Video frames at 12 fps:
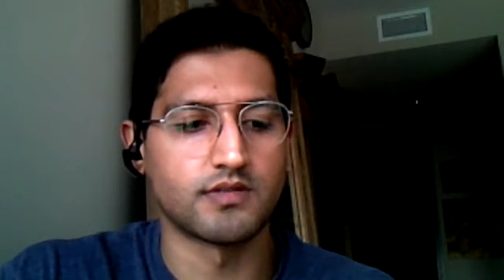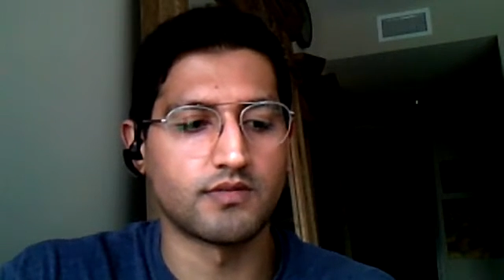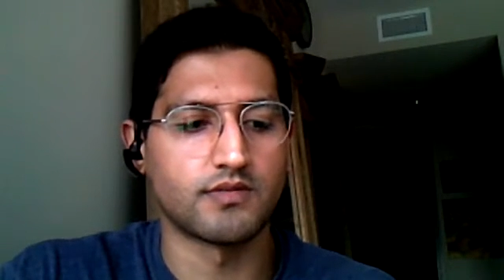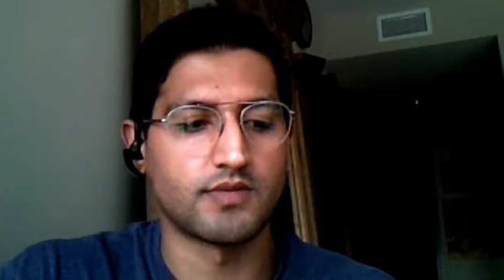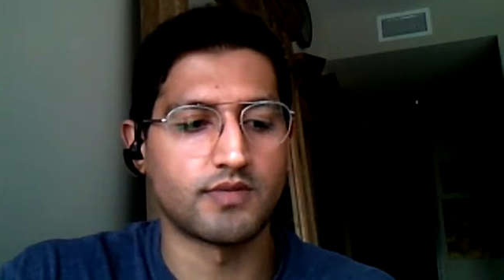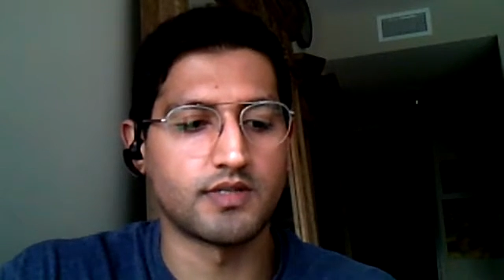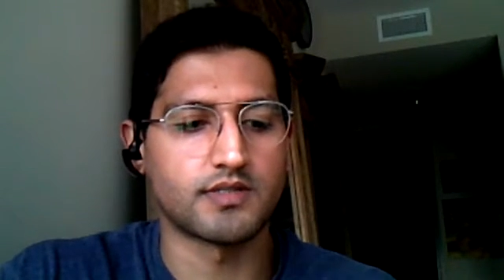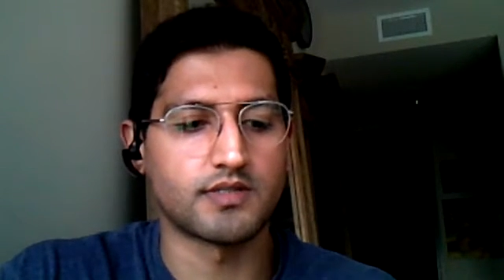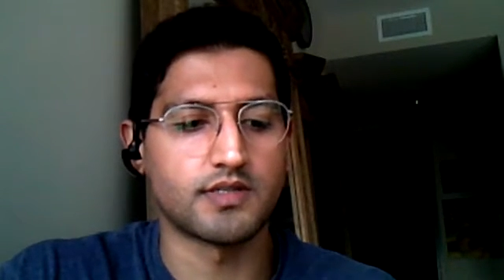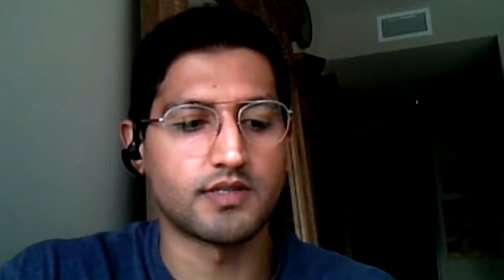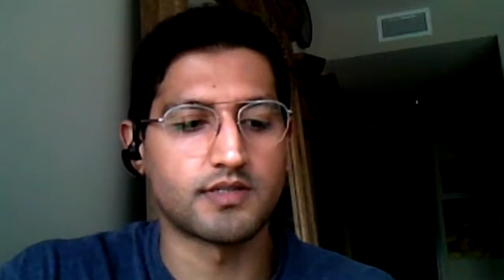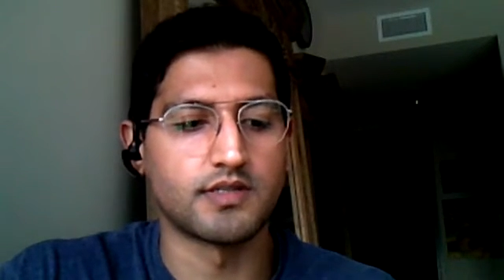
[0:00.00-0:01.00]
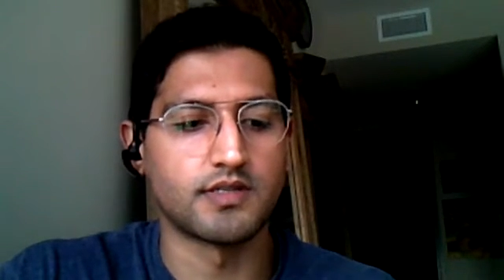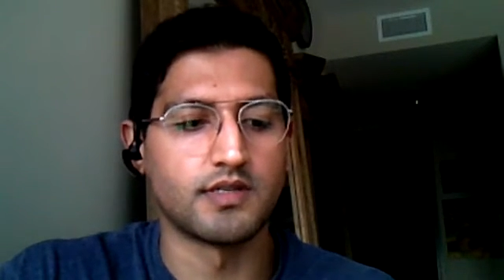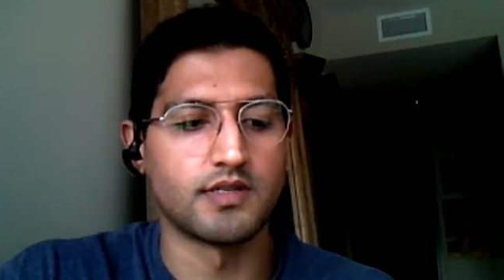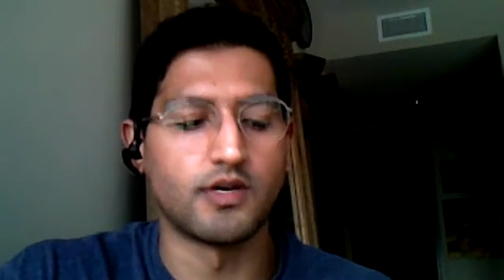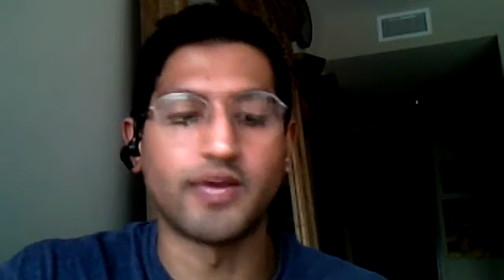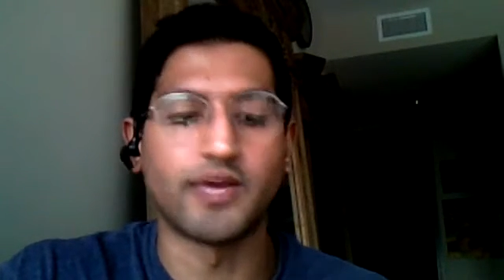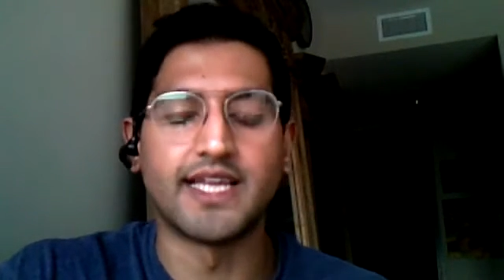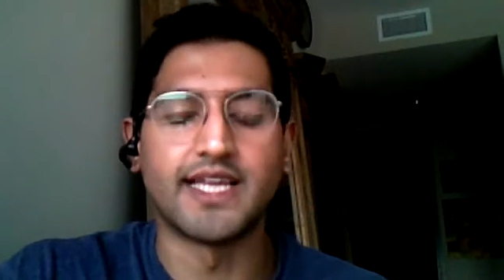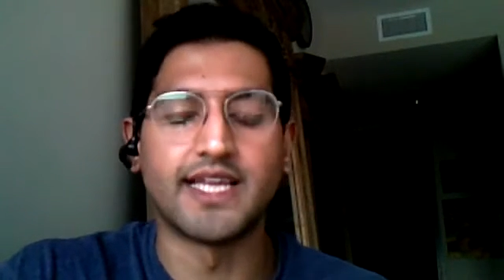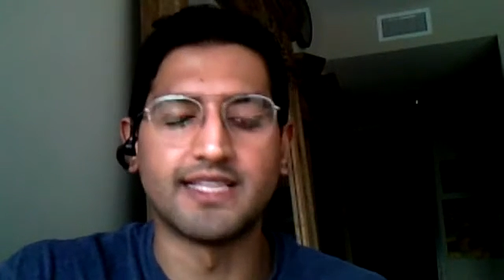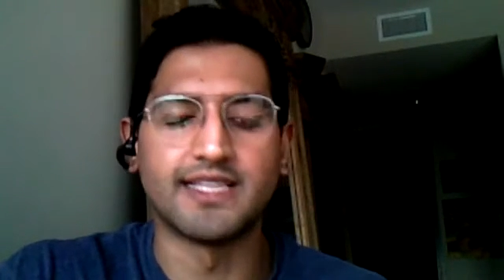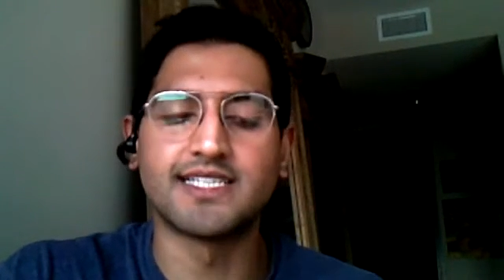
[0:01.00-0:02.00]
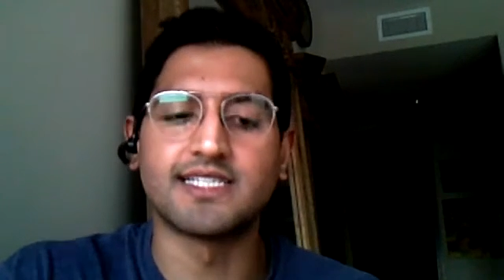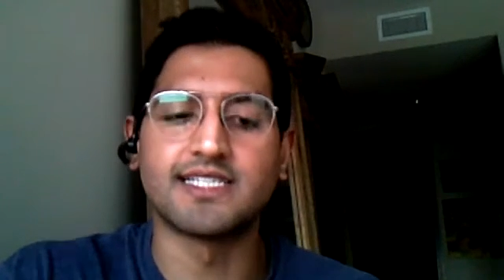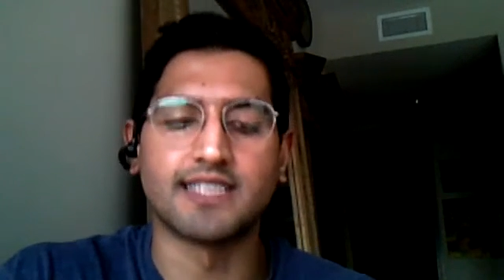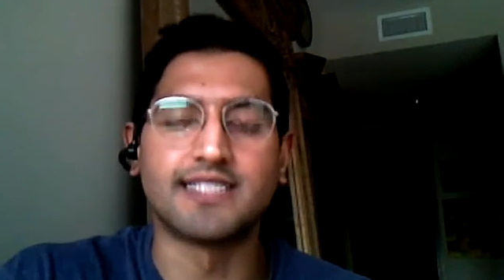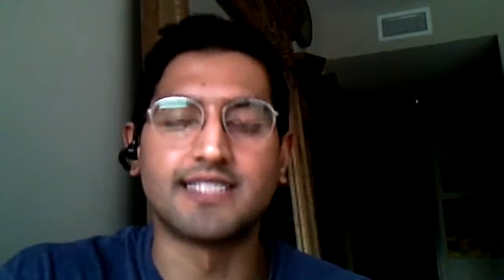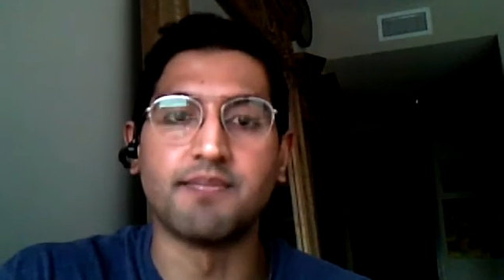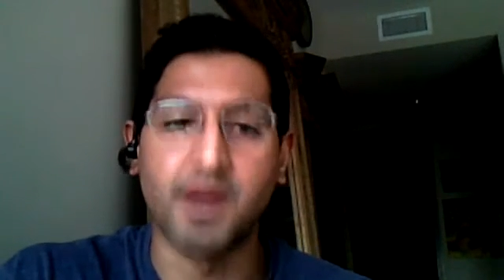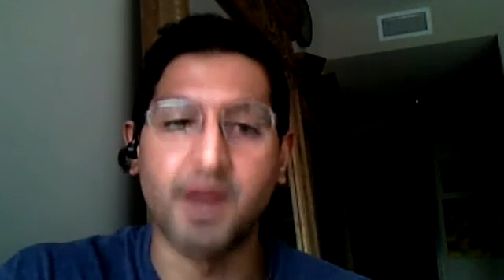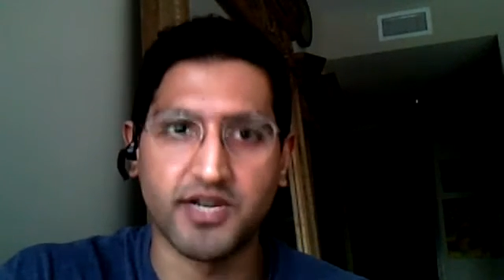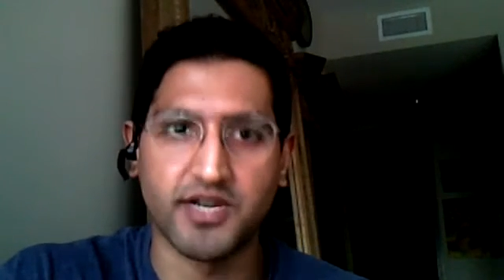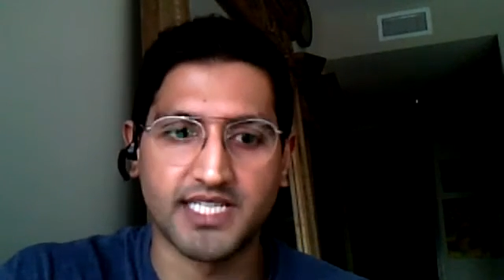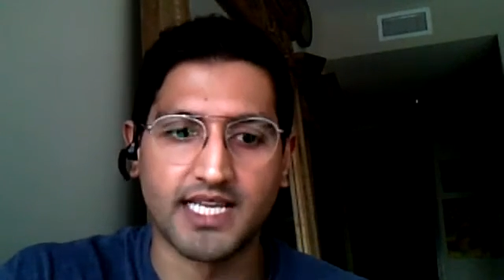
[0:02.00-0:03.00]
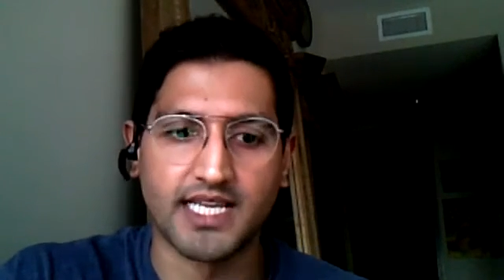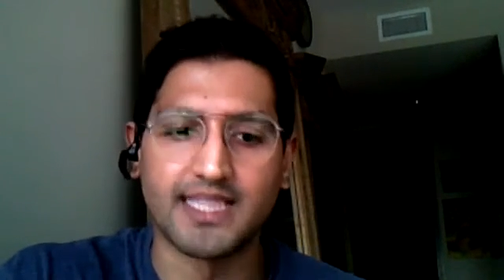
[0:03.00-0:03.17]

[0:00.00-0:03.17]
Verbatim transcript: Where is it? Okay, it's embarrassing.